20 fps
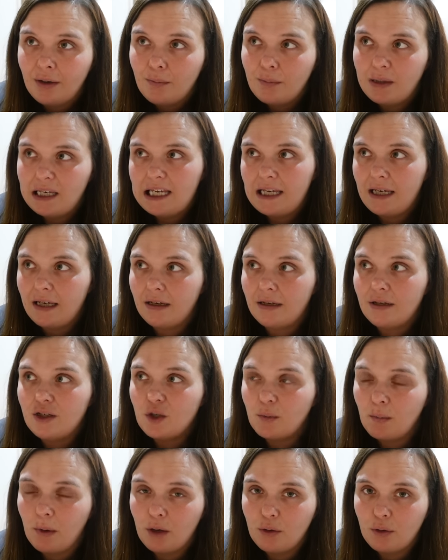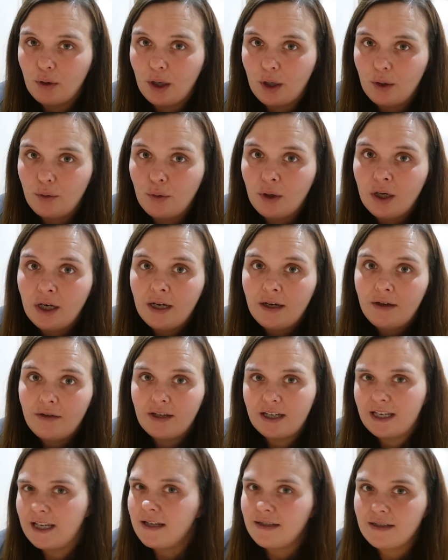being tomorrow
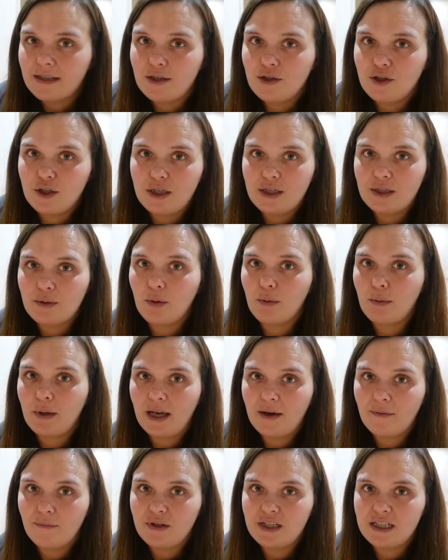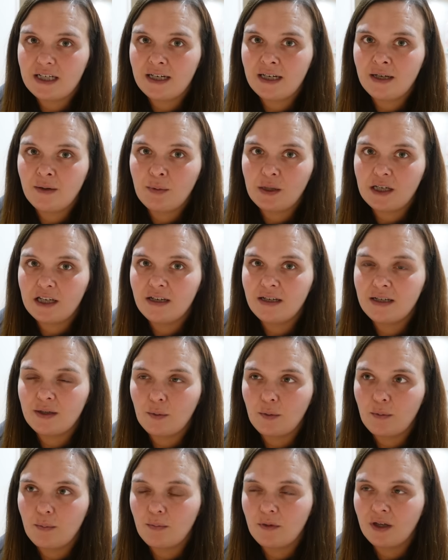the kids can choose what we have for dinner, because
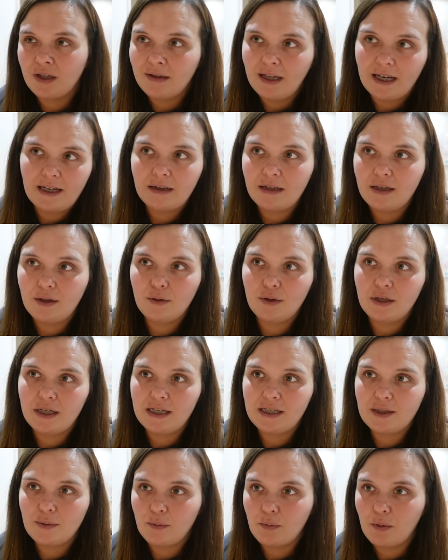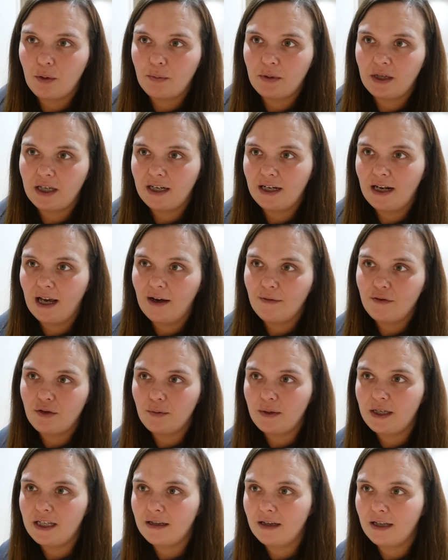the likelihood is we're probably going to have
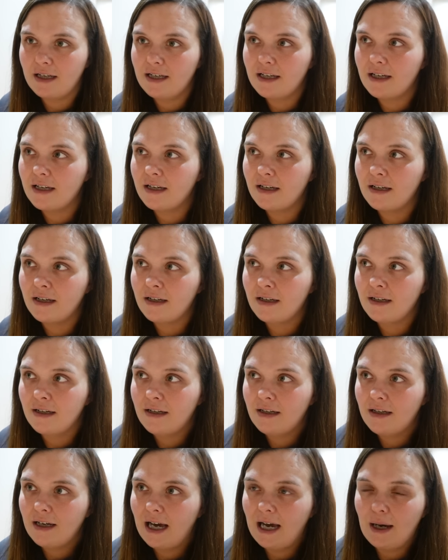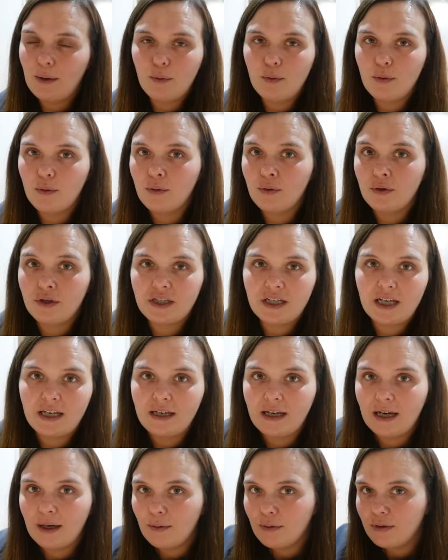to eat like out or a
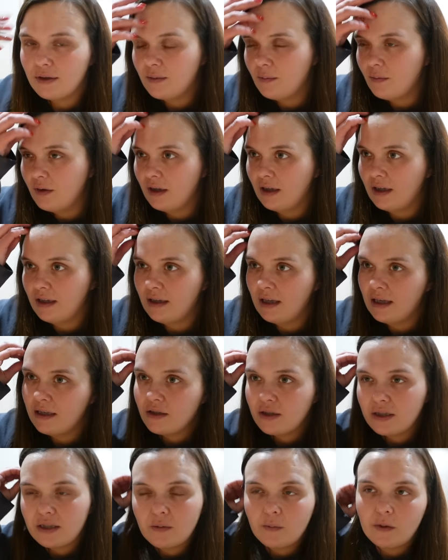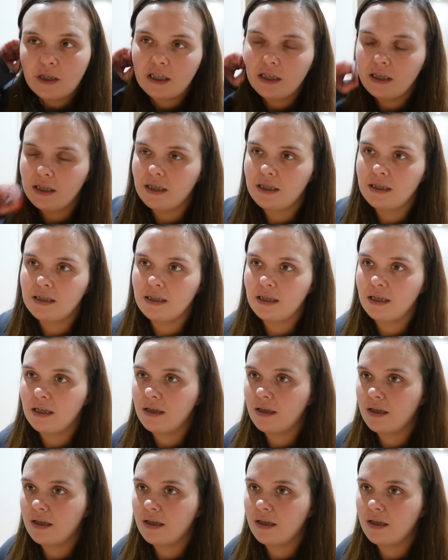takeout or something like that, just to make it easier,